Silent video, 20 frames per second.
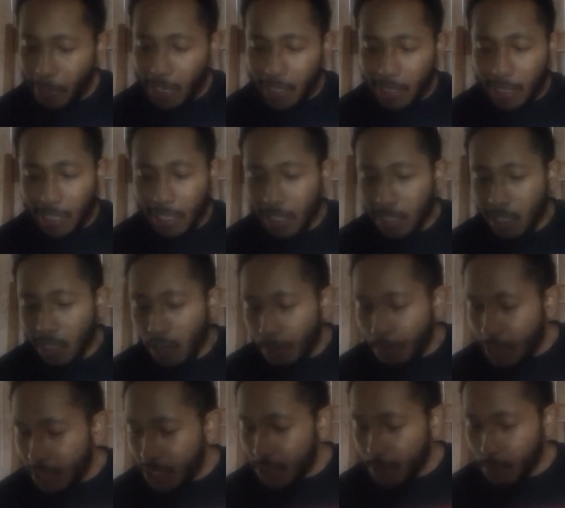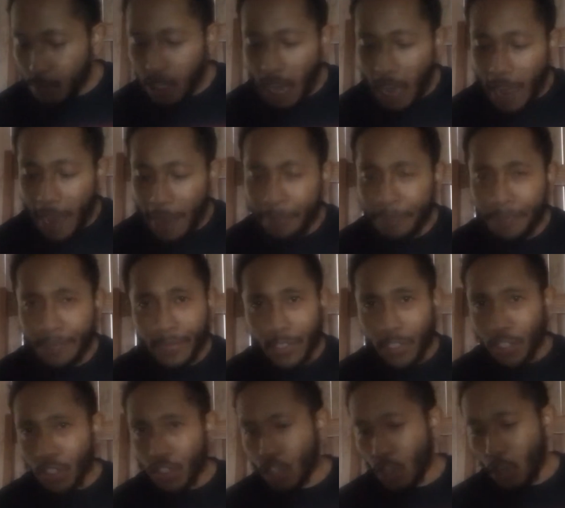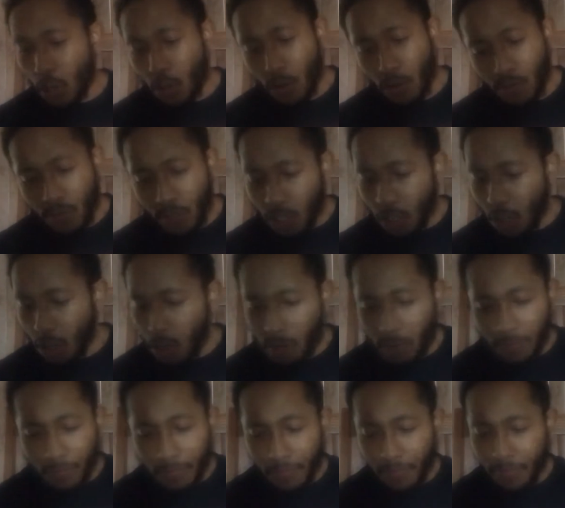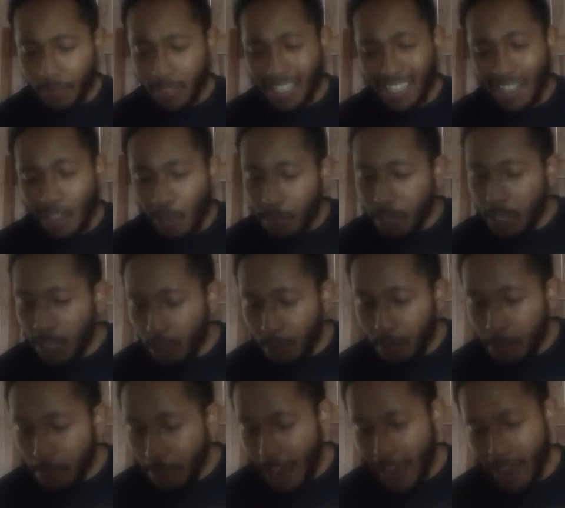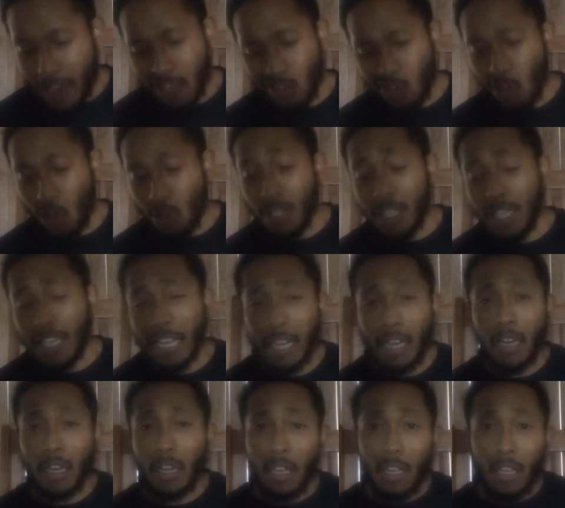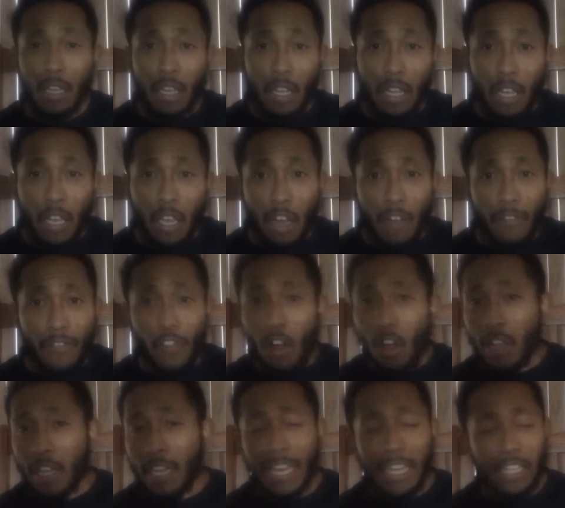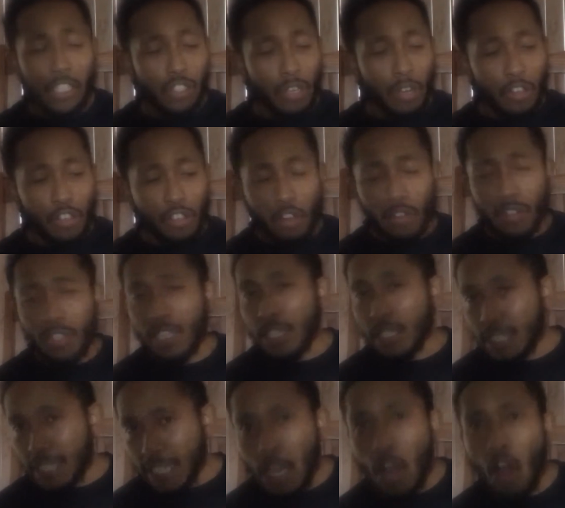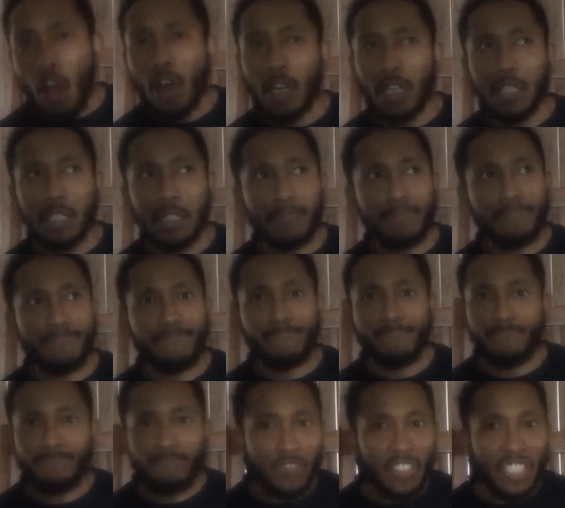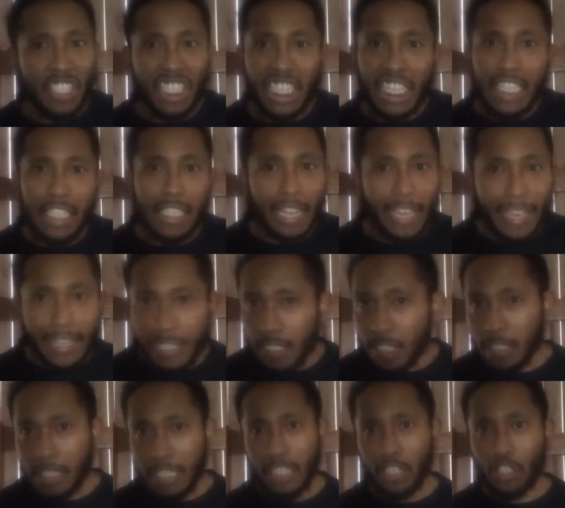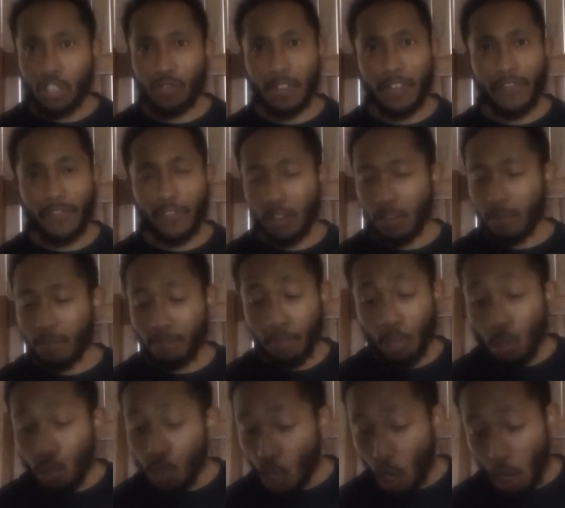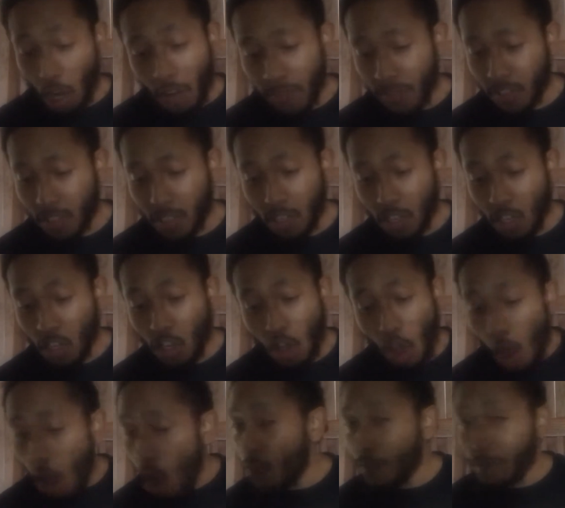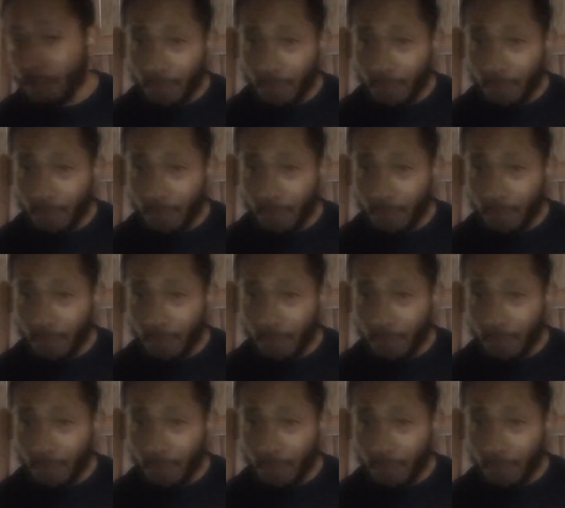He's gonna miss some time. So, he'll be back, And then of all of that, you go to the Seahawks. Season-ending injury for Bruce Irvin, gone